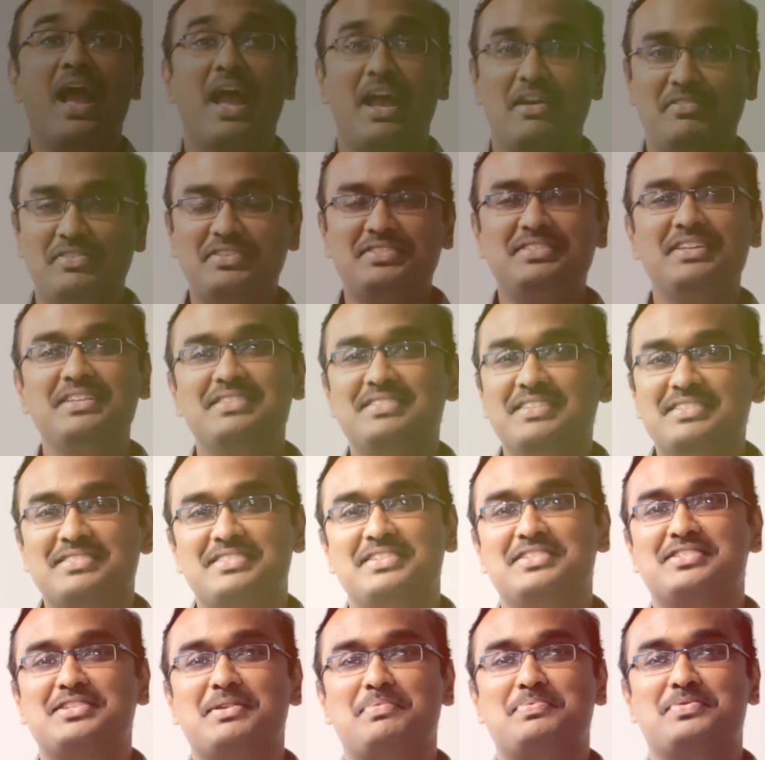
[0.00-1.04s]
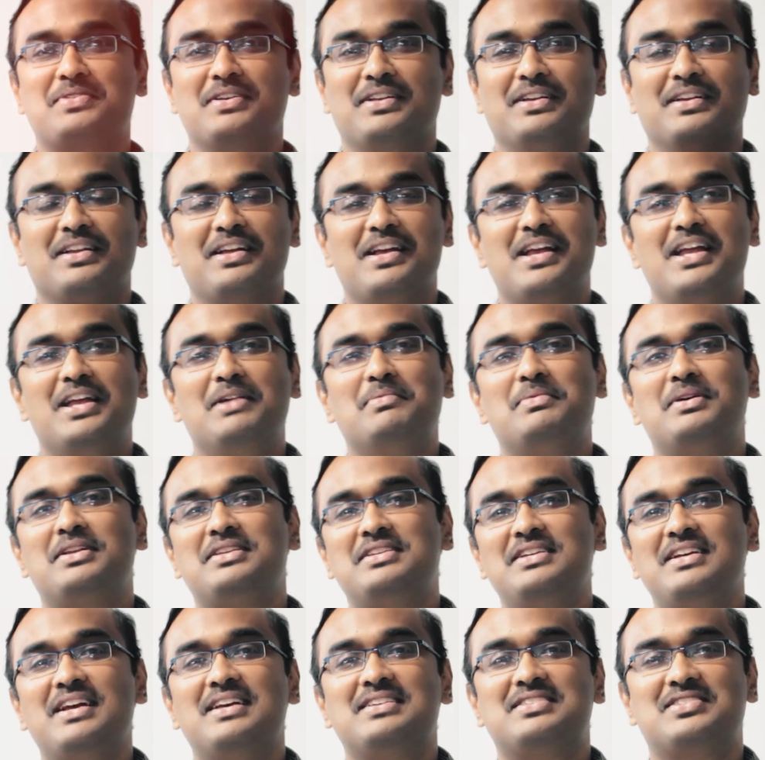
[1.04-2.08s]
Ever since its inception,
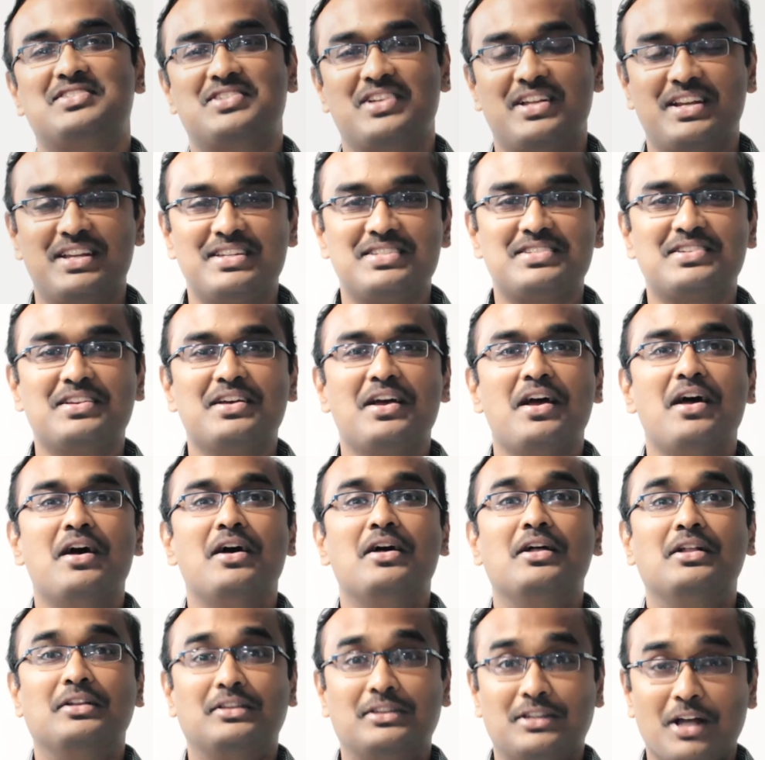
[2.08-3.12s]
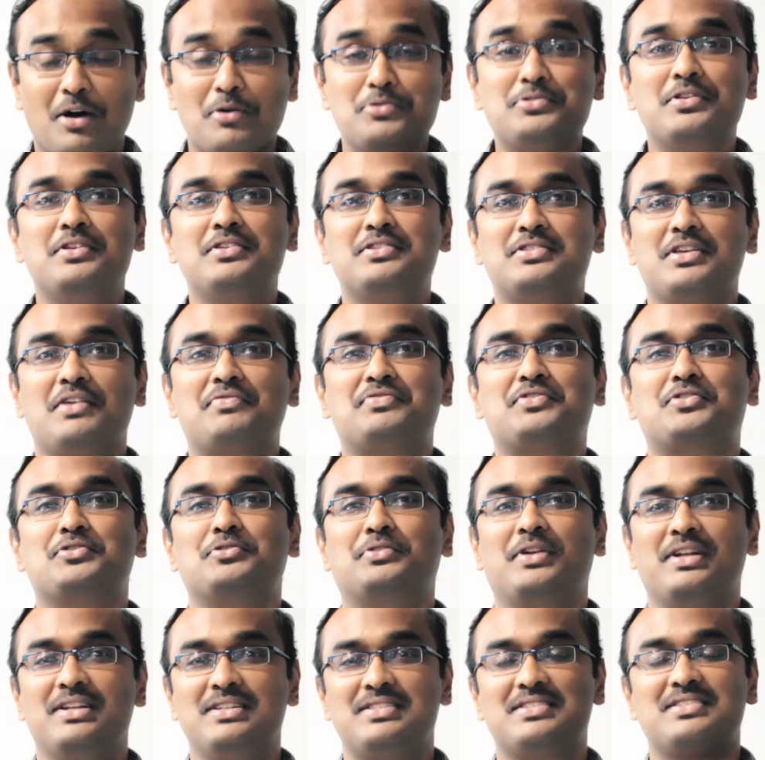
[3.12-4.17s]
Emertxe has cherished thousands of
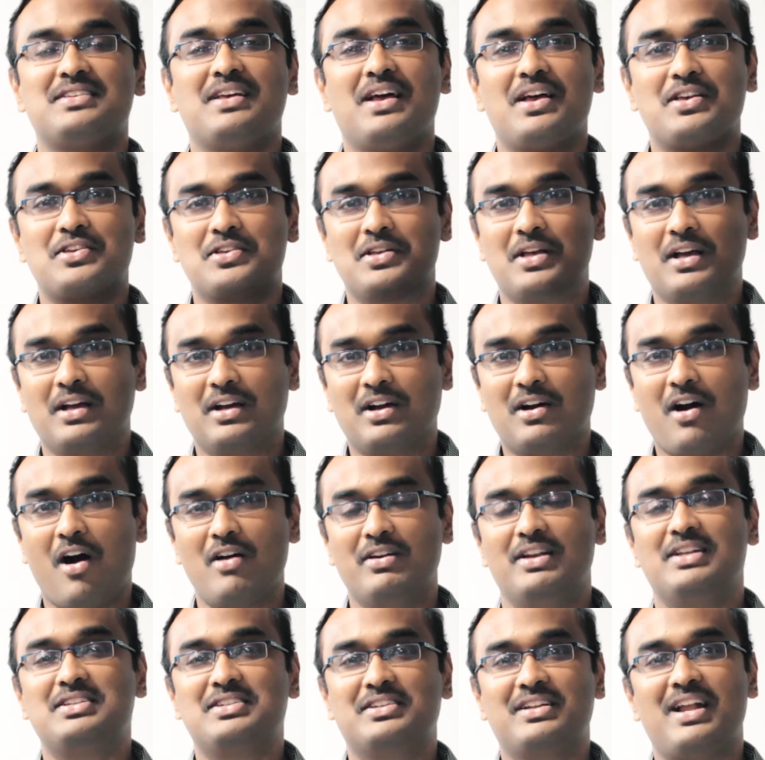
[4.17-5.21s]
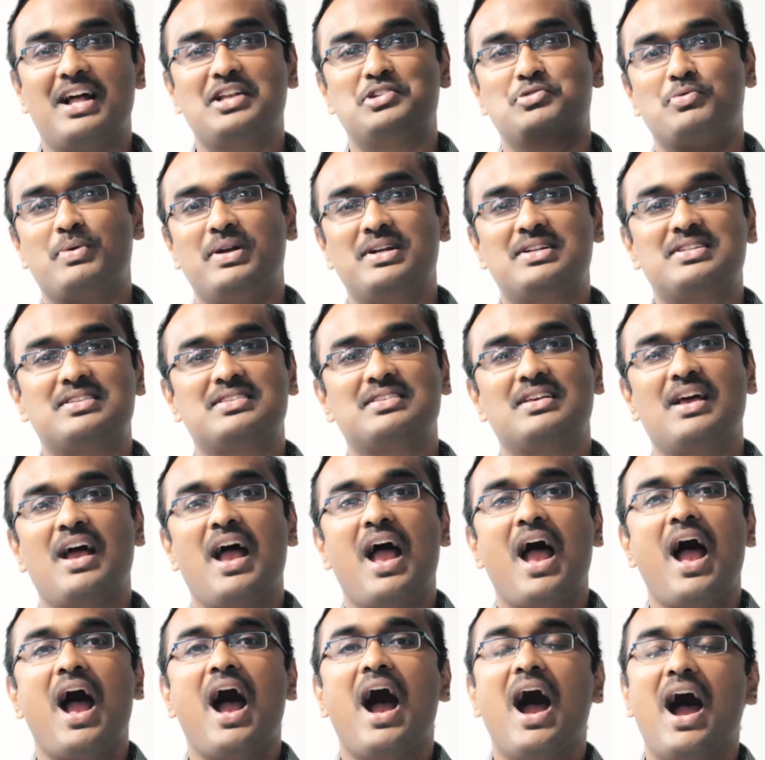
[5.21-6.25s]
students, college graduates,
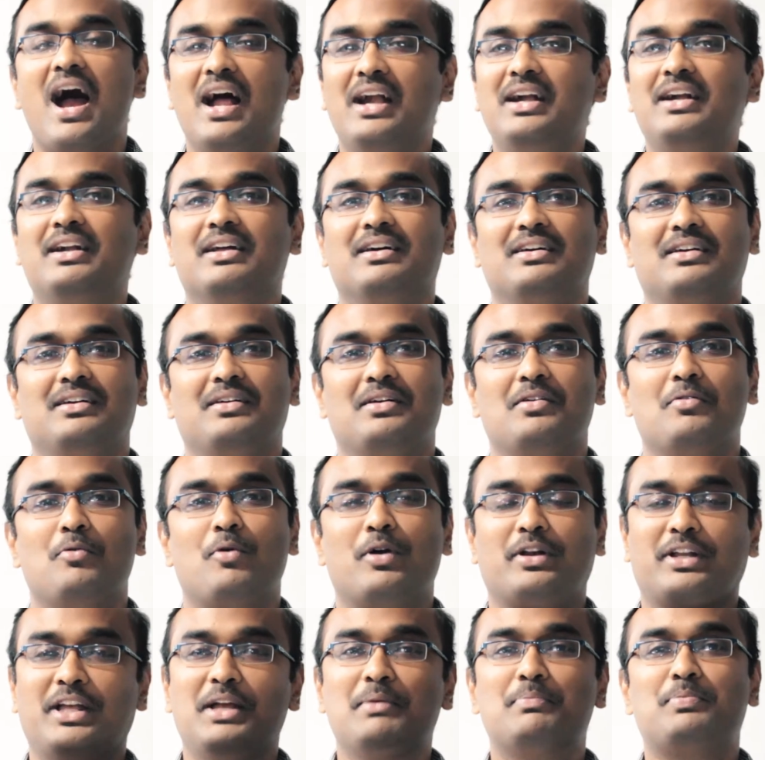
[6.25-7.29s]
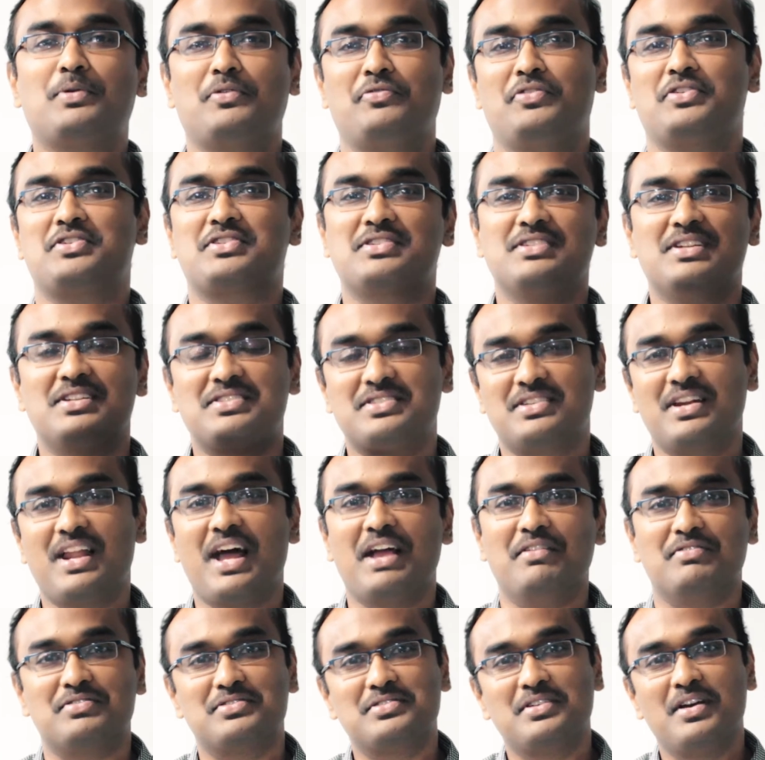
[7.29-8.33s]
and working professionals'
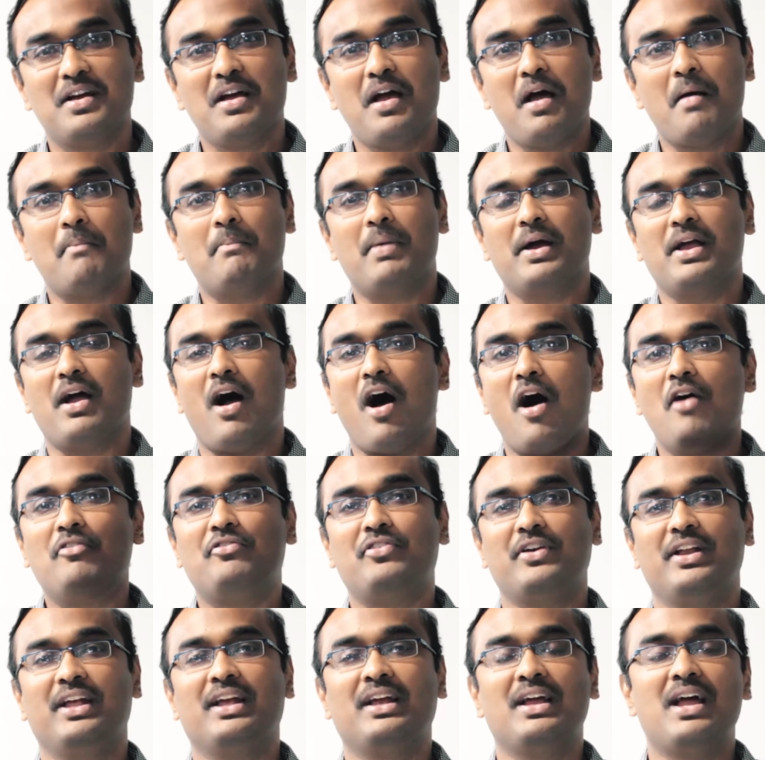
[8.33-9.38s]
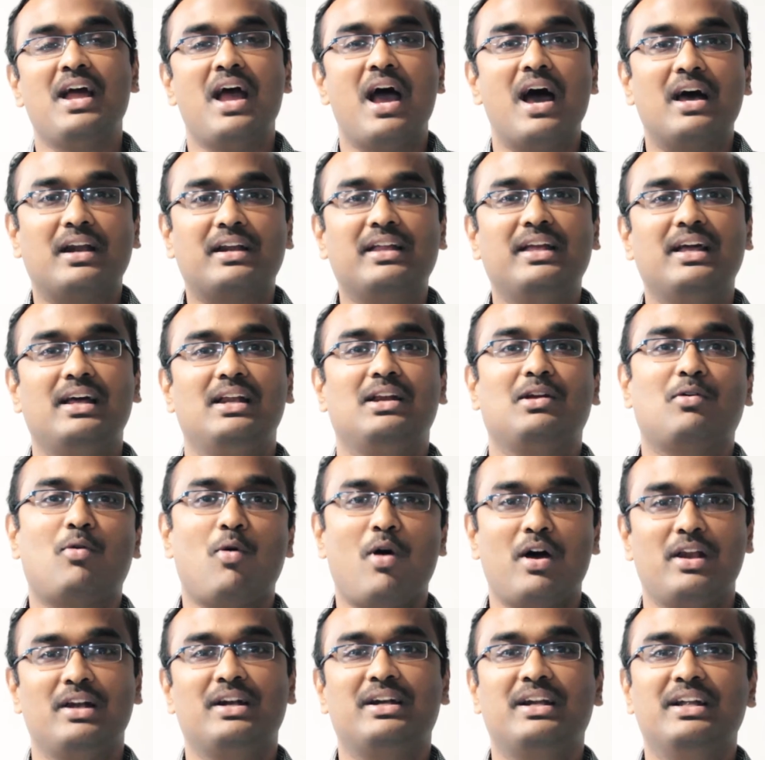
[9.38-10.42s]
lives by offering real
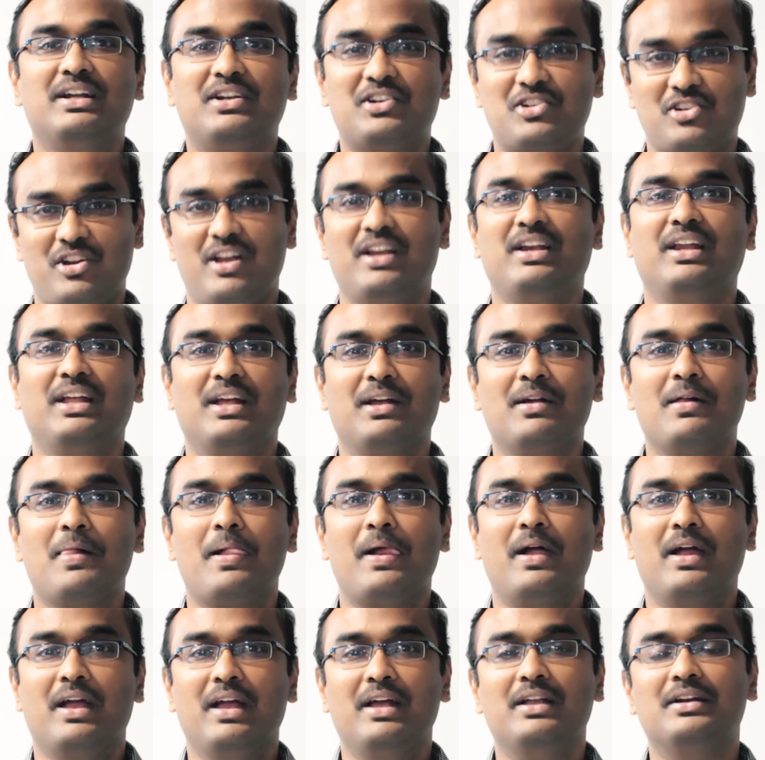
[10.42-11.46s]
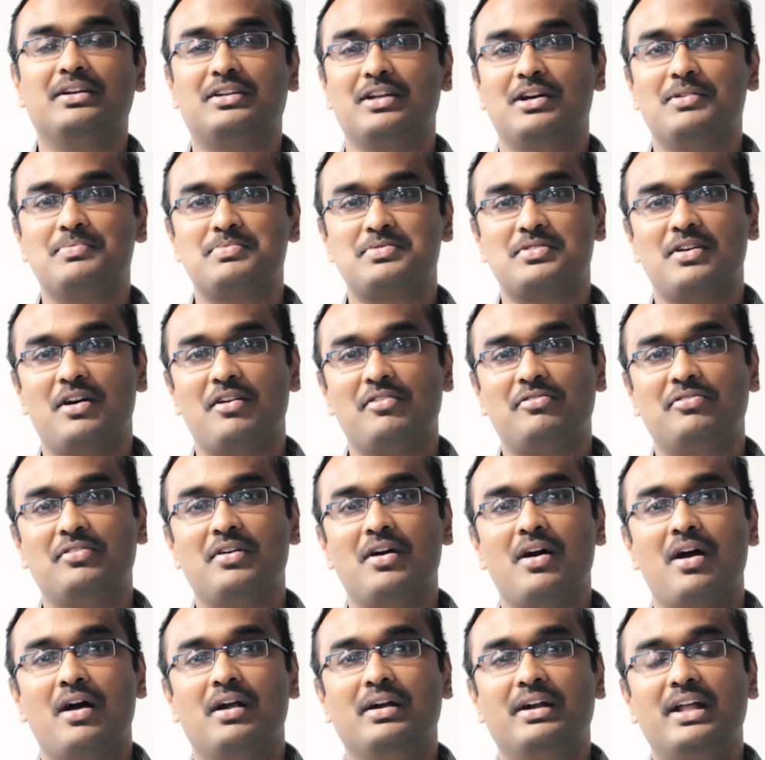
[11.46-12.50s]
quality training in terms of
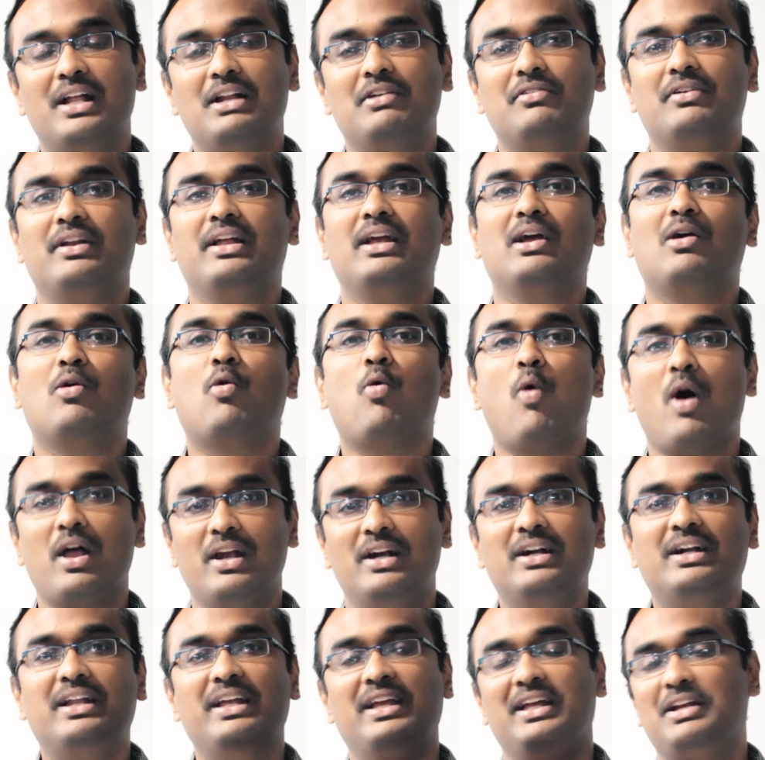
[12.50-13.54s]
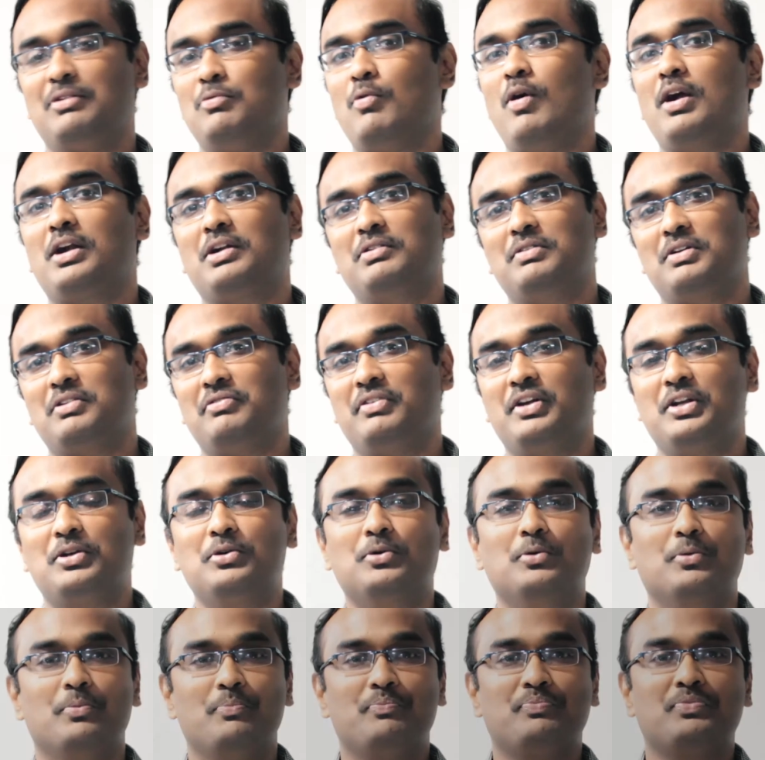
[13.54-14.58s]
delivering quality in whatever we
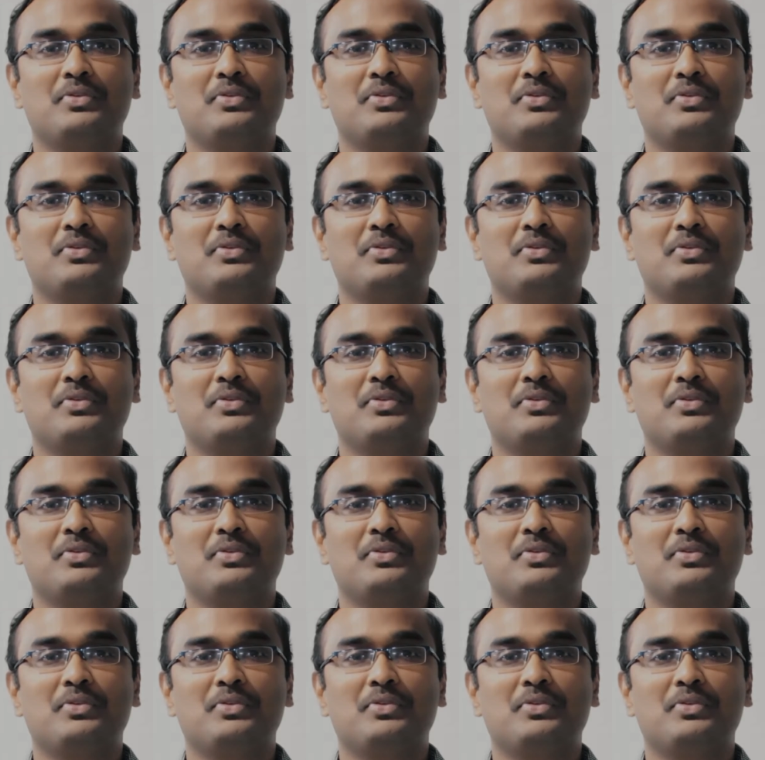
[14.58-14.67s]
do.